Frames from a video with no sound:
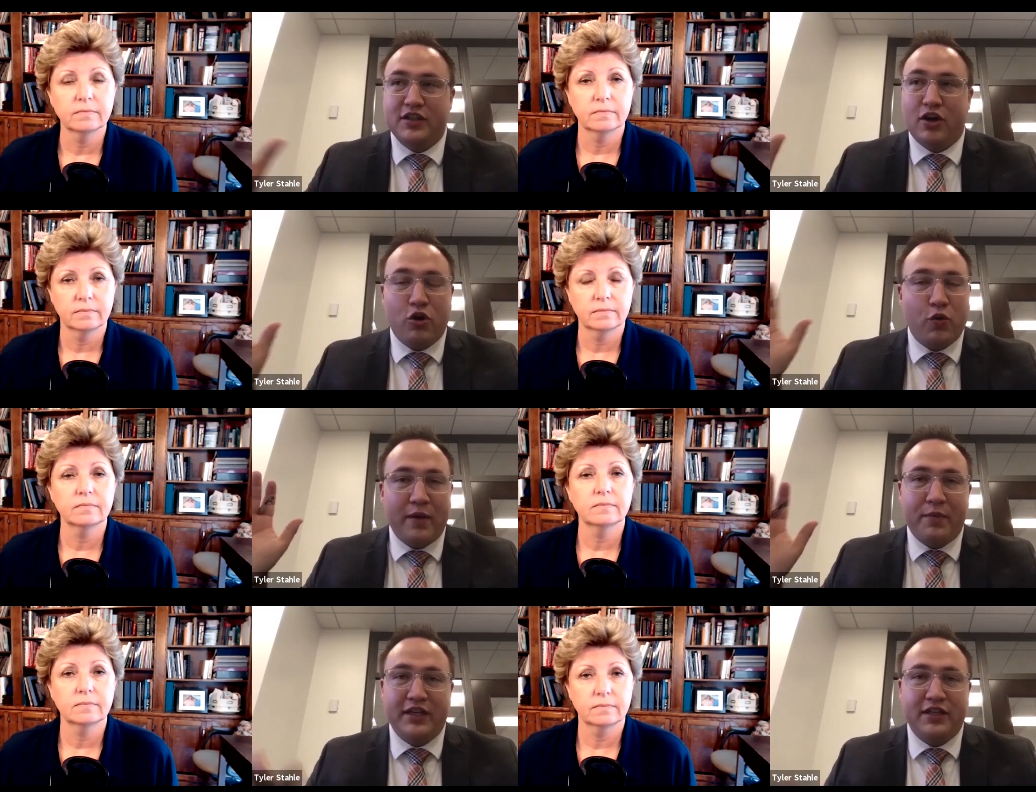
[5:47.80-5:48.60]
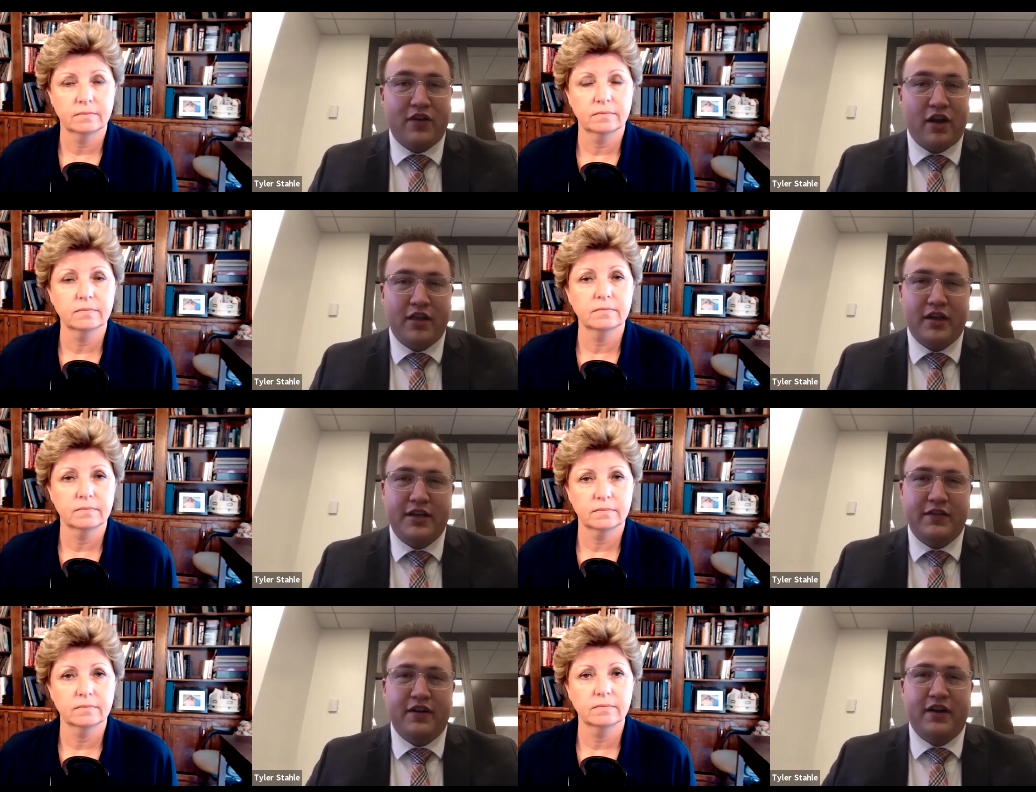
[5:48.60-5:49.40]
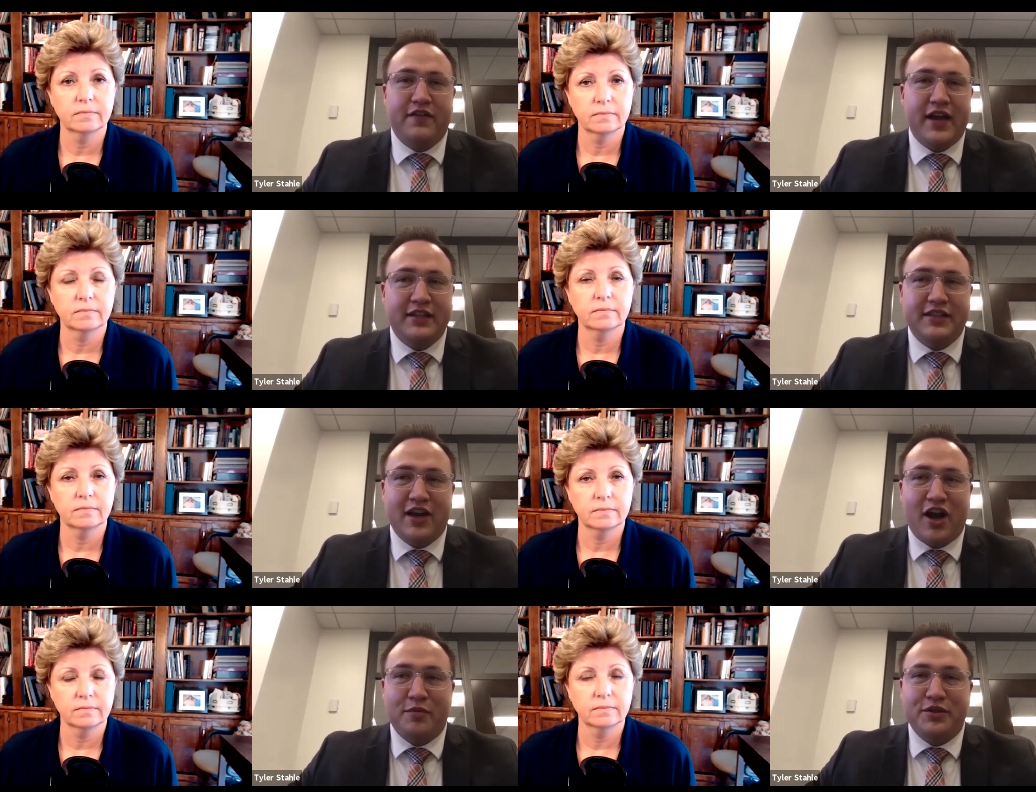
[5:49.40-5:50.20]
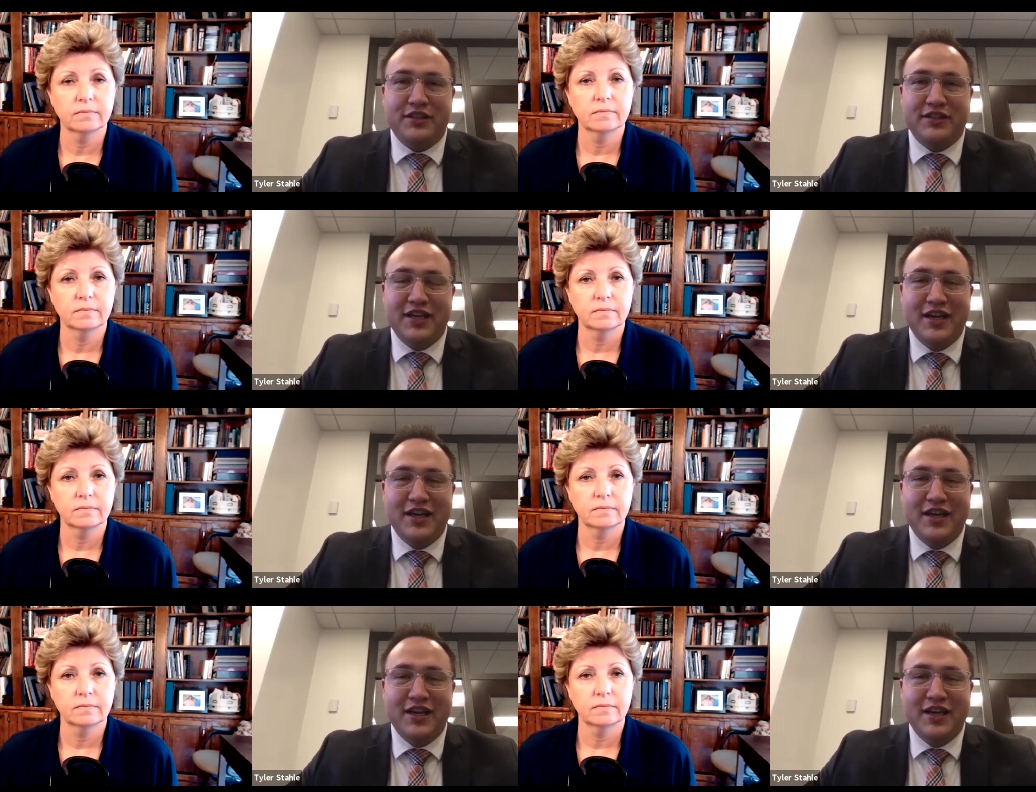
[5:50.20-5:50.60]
Speaker 1: a whole webpage of all the different events and options,